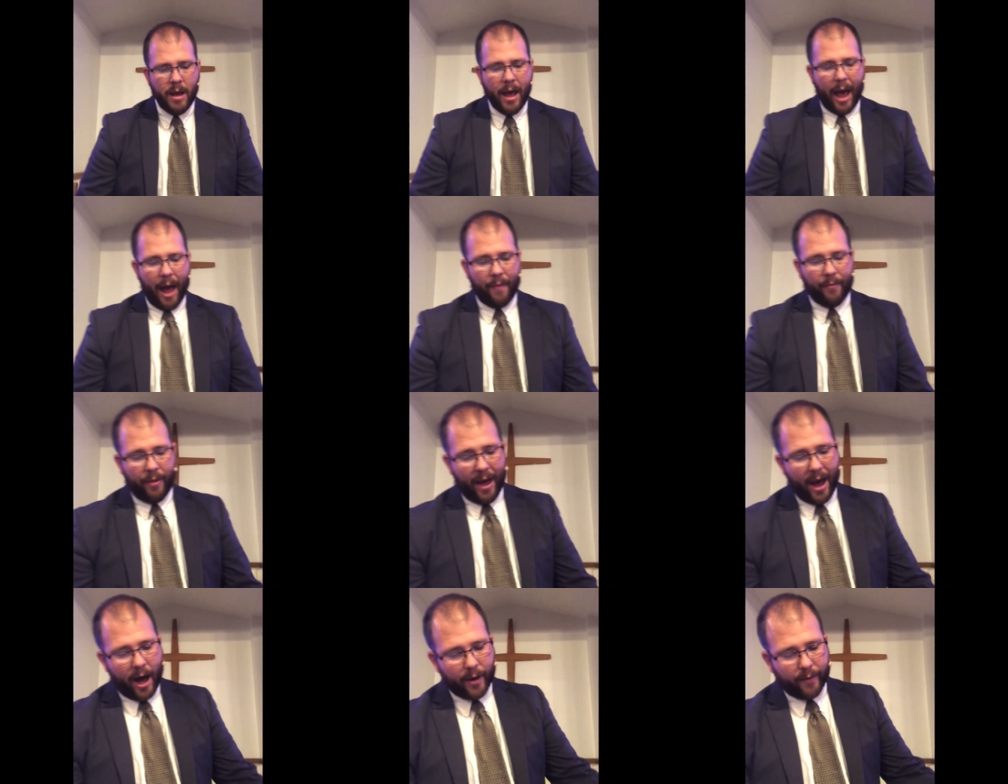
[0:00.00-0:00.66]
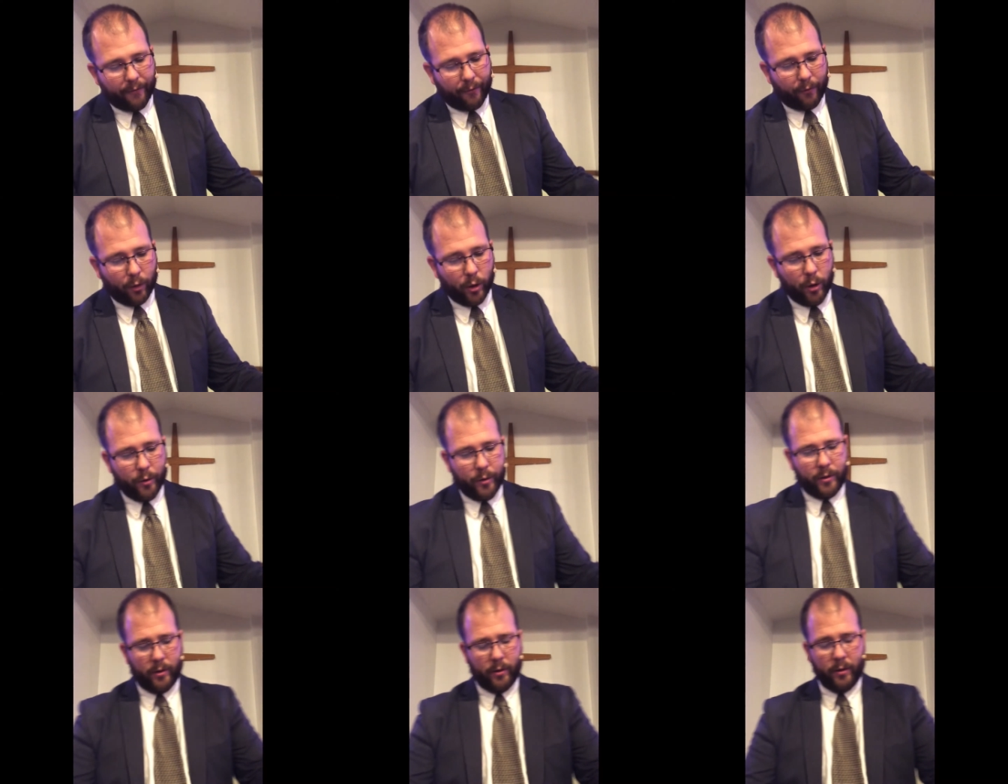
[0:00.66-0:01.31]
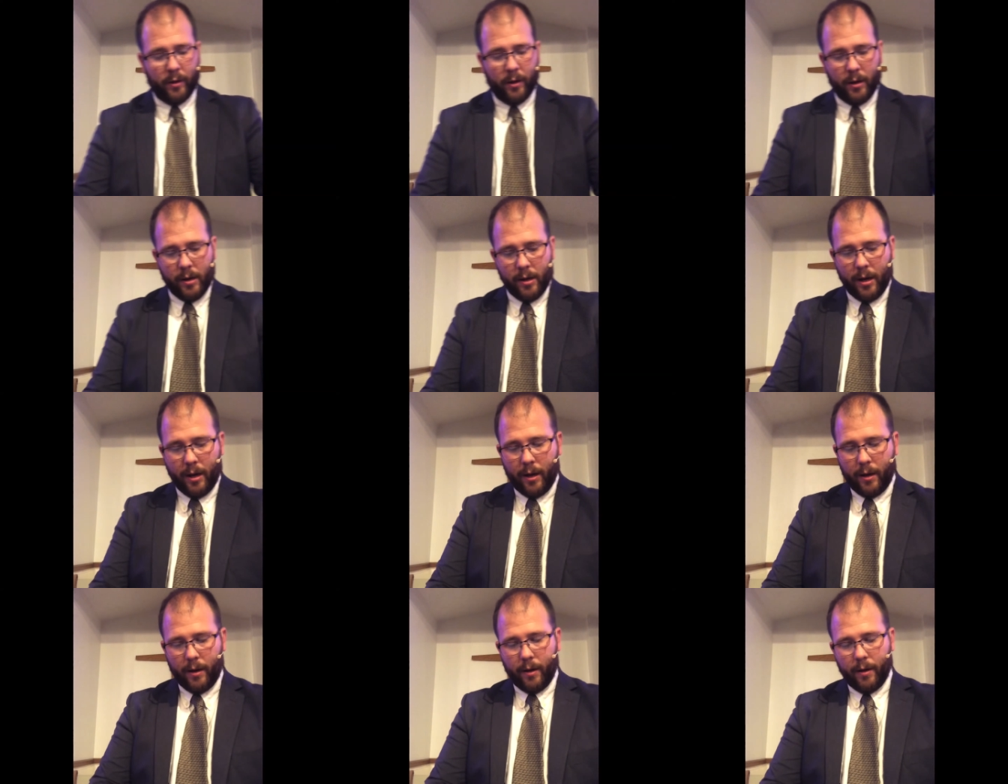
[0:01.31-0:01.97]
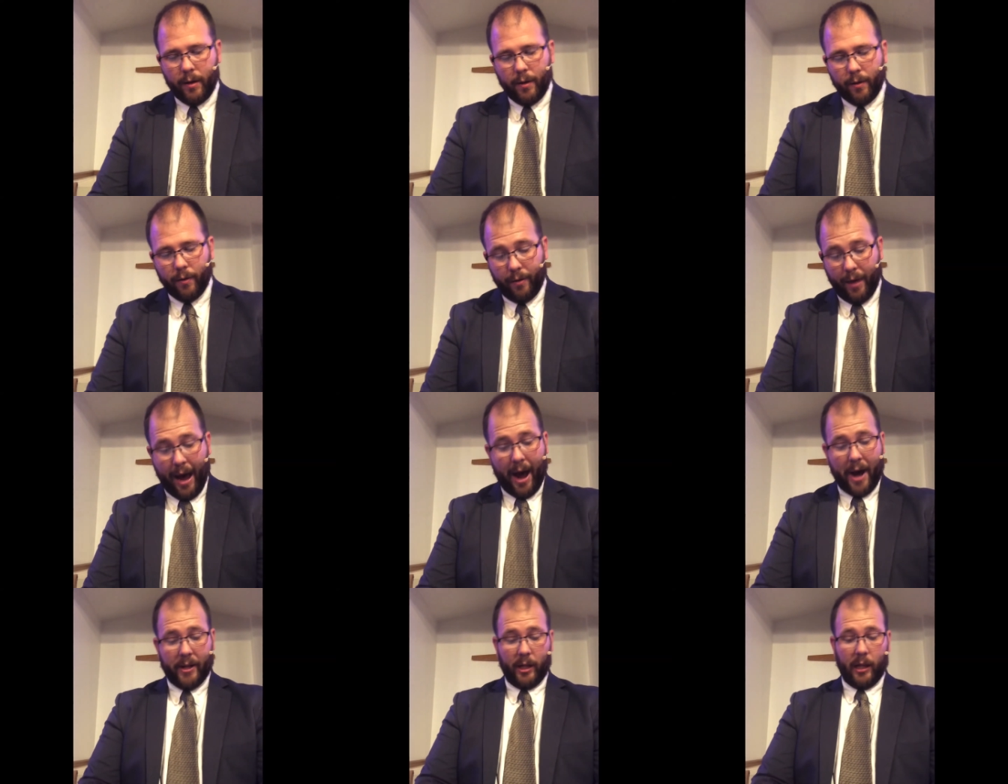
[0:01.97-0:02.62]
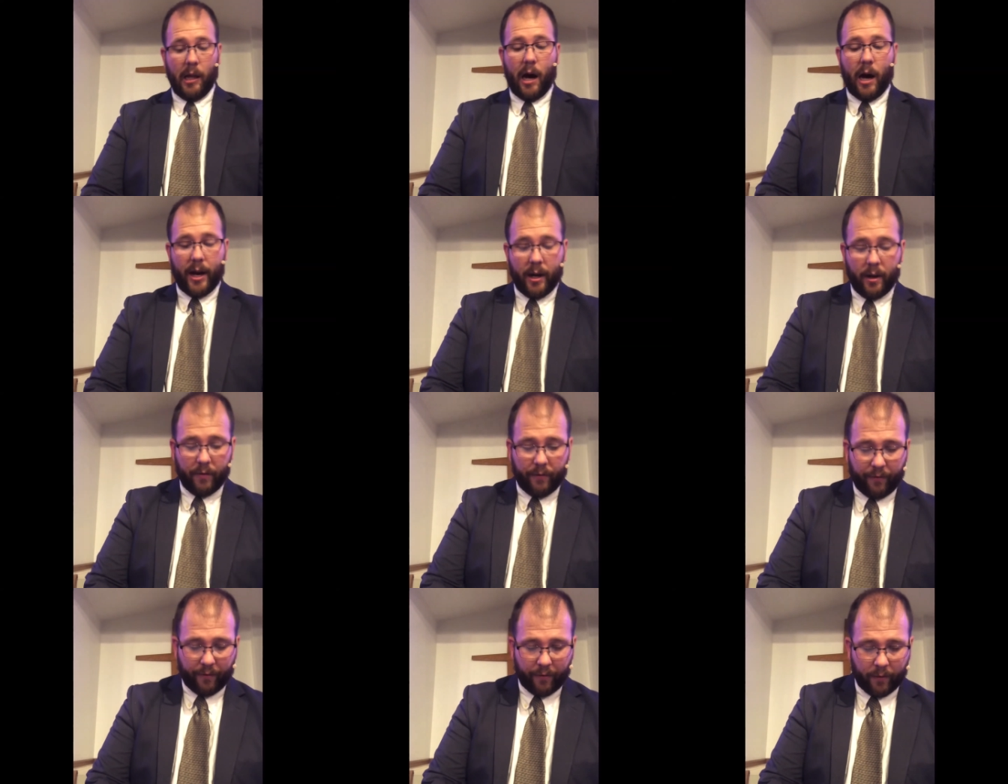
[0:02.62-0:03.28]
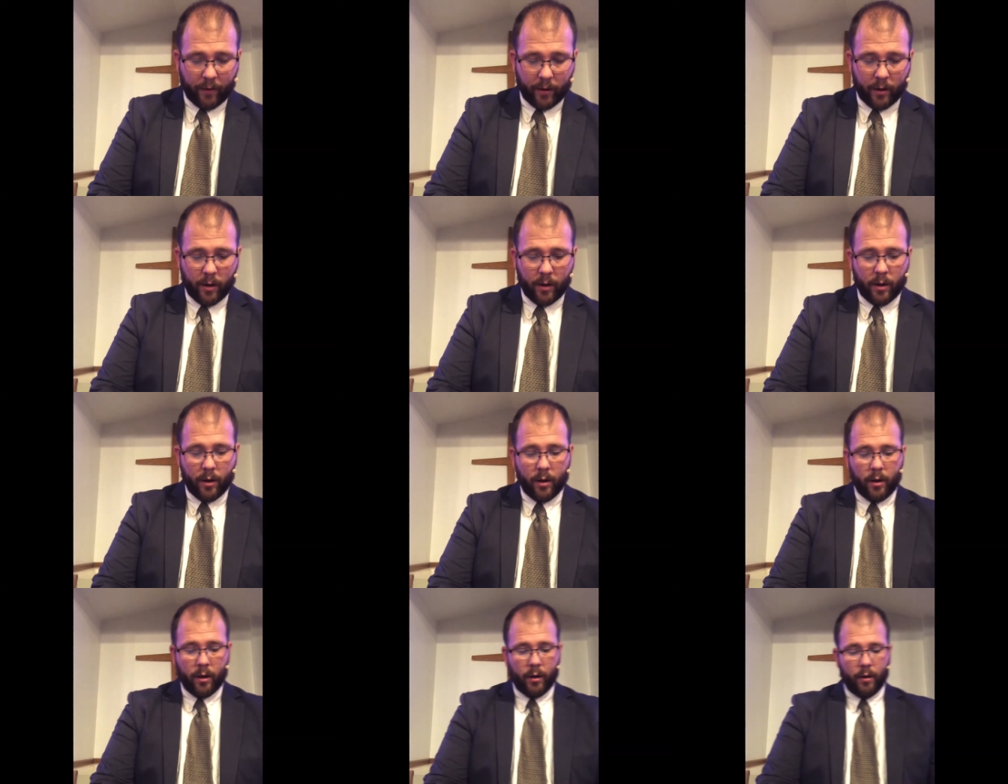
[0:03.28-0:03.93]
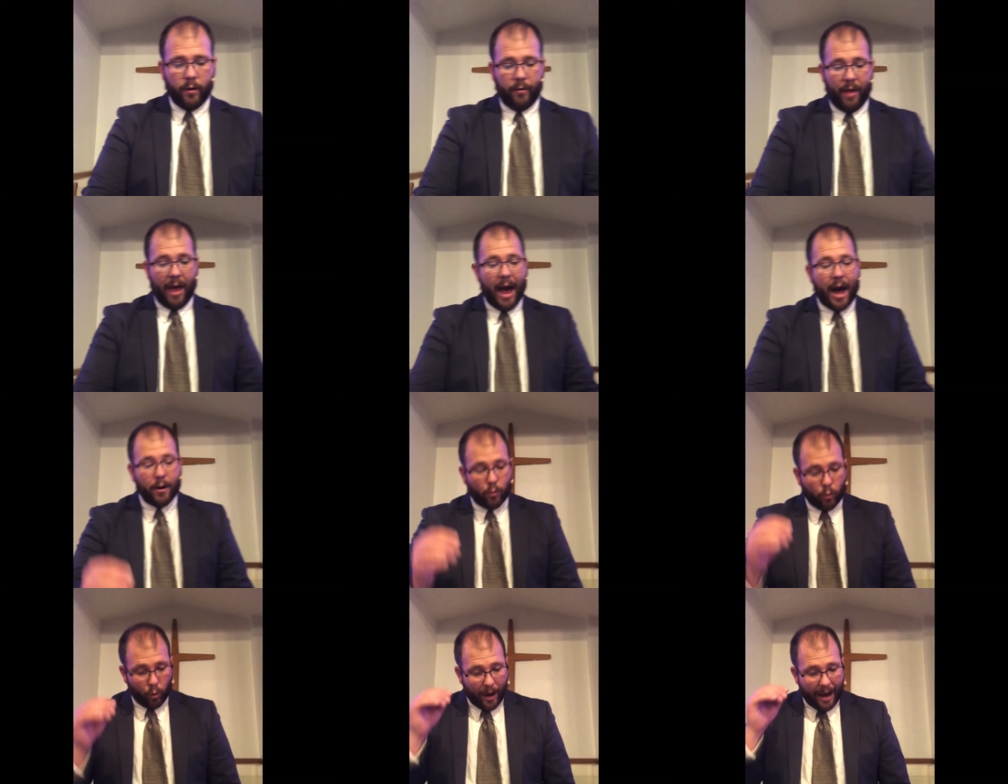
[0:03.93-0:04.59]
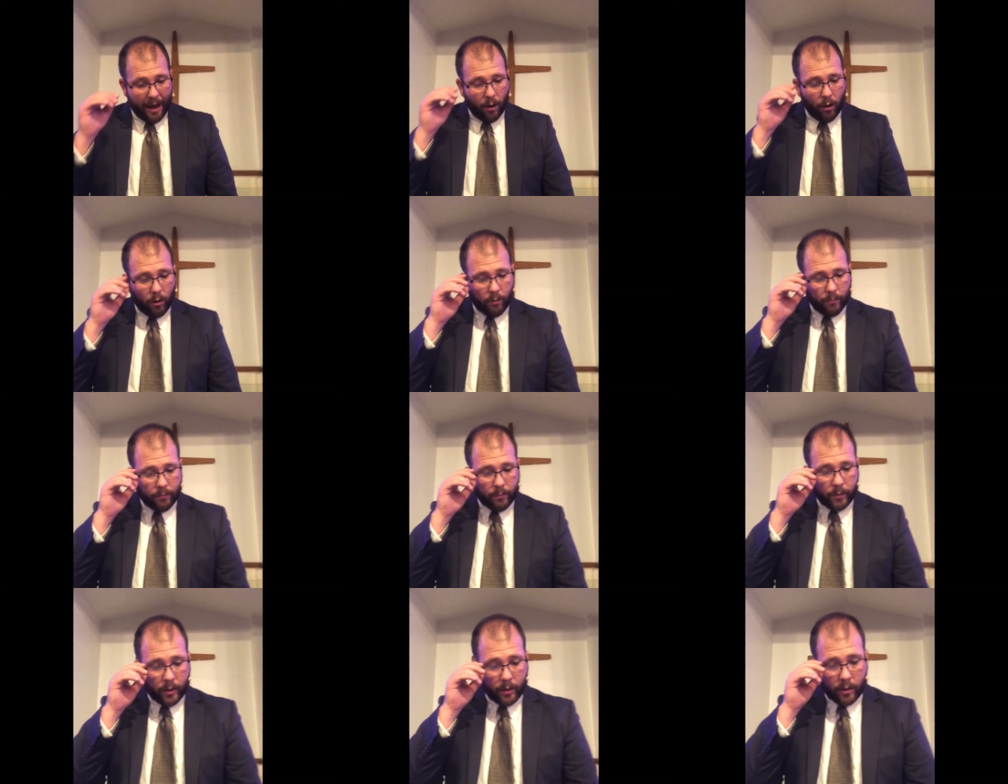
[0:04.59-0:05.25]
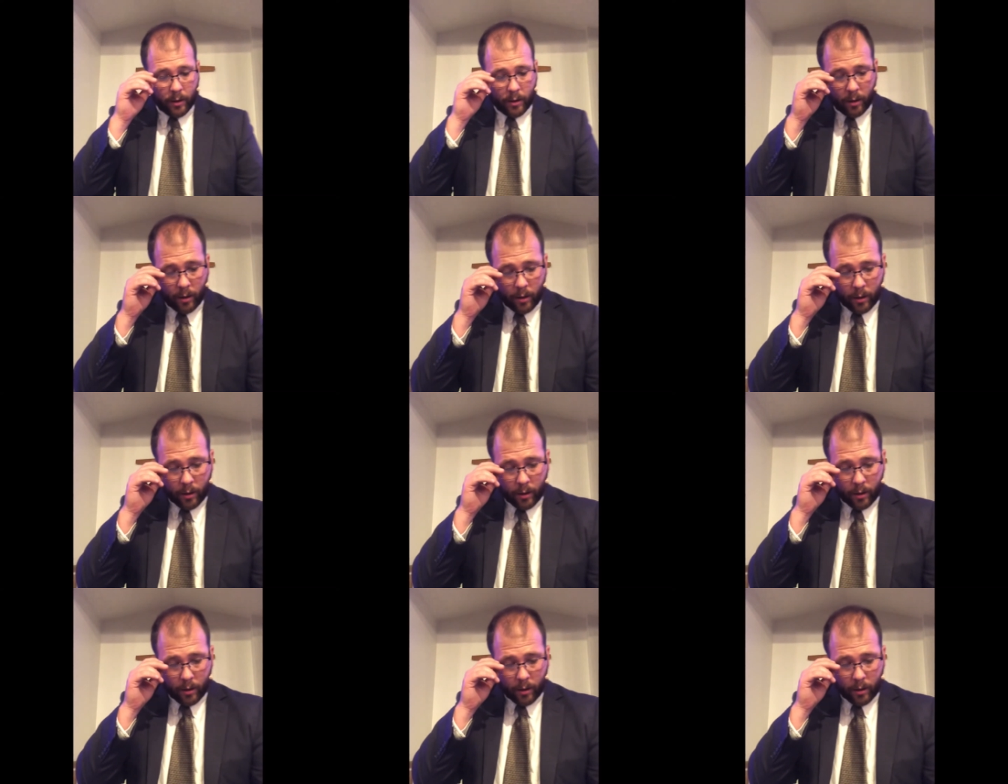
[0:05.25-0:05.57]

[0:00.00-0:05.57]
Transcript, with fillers: And that fruit, that life, that realm,